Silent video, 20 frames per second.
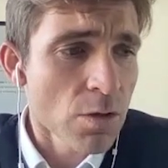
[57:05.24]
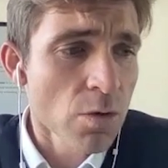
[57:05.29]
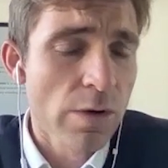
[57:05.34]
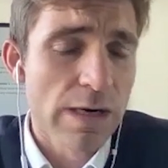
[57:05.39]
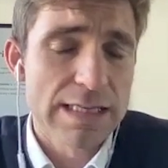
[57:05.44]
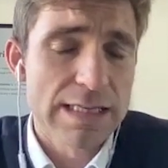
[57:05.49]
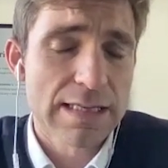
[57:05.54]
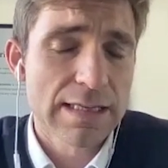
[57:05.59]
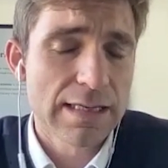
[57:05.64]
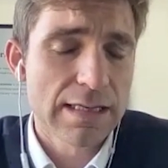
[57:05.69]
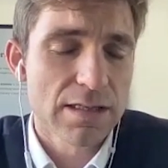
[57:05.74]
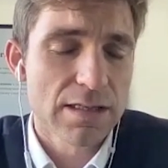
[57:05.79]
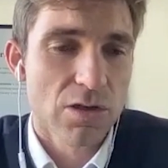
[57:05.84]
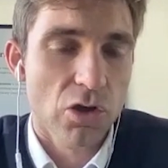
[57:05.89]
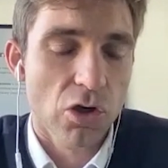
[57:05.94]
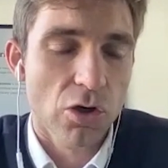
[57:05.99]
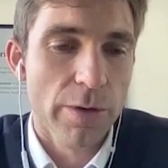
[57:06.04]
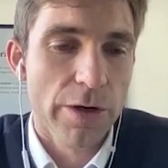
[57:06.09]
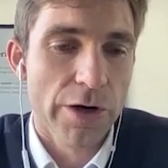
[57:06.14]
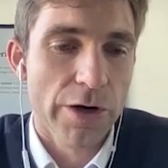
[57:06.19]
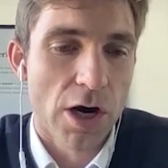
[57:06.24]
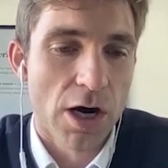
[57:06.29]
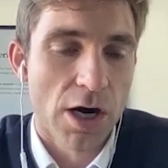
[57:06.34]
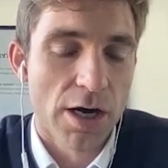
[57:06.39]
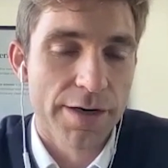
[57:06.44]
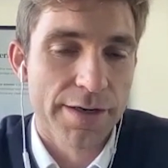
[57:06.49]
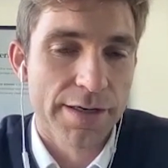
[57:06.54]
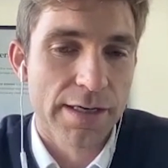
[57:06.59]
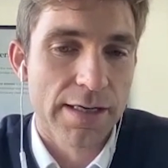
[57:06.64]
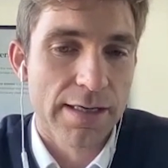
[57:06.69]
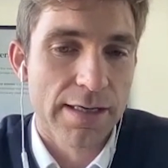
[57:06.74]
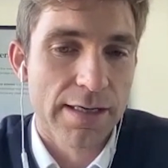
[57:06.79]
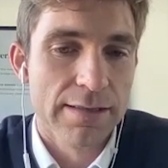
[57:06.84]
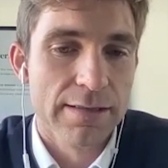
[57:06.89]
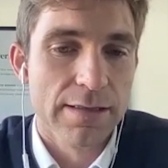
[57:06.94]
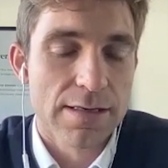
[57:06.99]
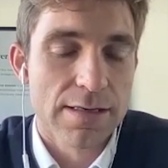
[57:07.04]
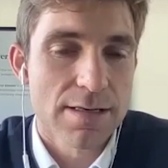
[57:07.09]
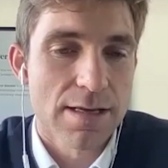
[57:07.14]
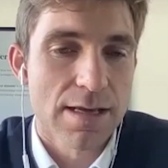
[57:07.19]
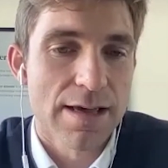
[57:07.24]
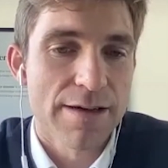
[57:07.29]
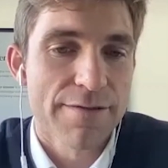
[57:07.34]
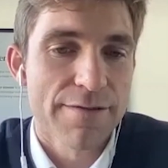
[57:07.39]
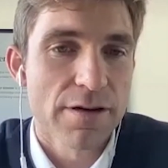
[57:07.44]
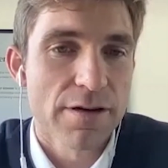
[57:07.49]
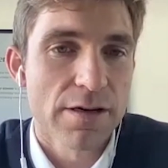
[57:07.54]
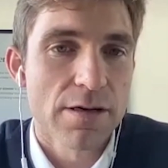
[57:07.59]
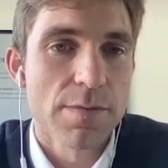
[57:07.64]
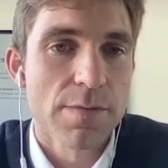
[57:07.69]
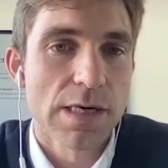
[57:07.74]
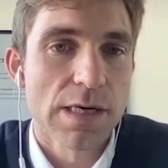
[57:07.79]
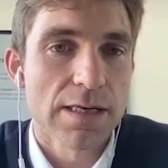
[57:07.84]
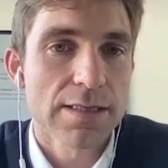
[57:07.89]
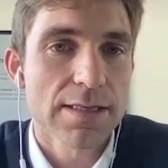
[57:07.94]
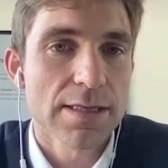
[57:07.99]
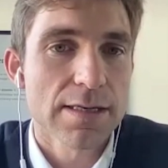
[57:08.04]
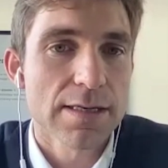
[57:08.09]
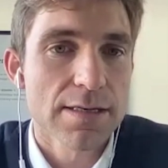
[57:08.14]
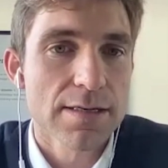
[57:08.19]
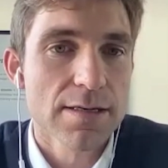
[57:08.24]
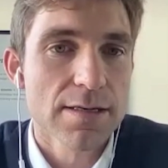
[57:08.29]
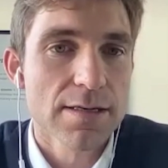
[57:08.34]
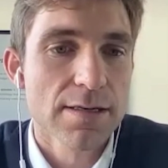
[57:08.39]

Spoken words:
Whereas I think it's a little bit harder in the South African markets.